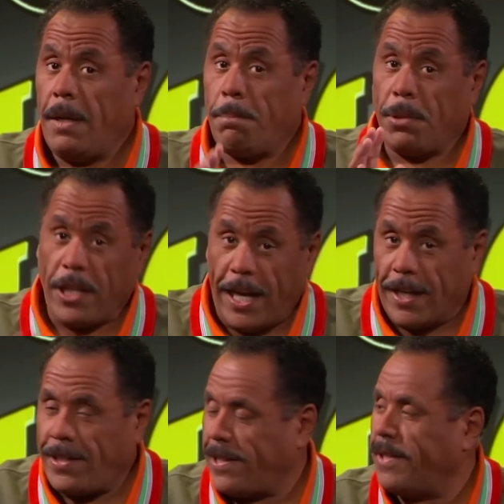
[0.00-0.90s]

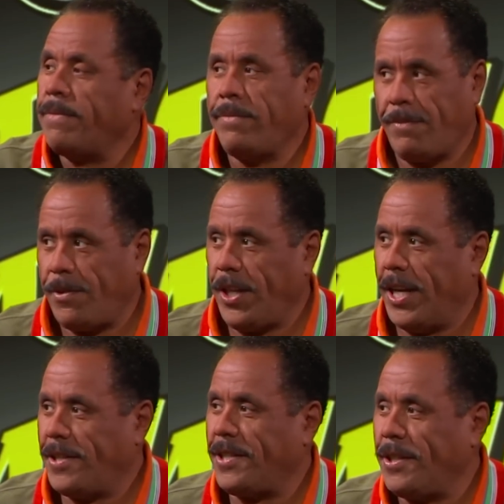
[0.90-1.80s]
Plus,
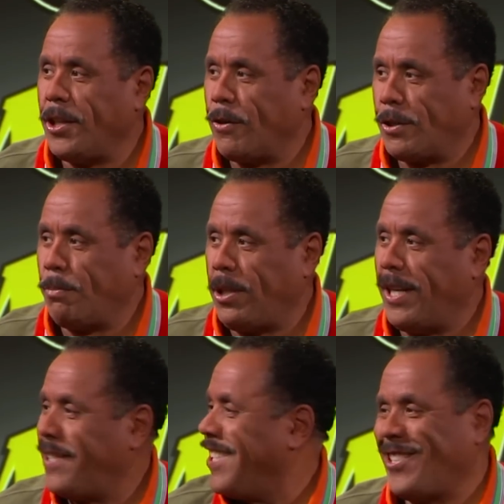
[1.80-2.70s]
yes, there is a
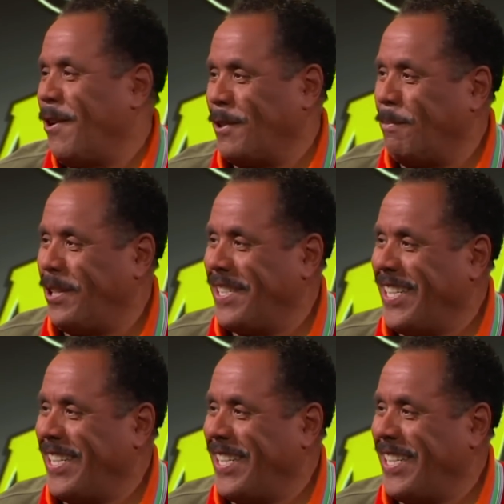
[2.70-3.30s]
plus. There's always a plus.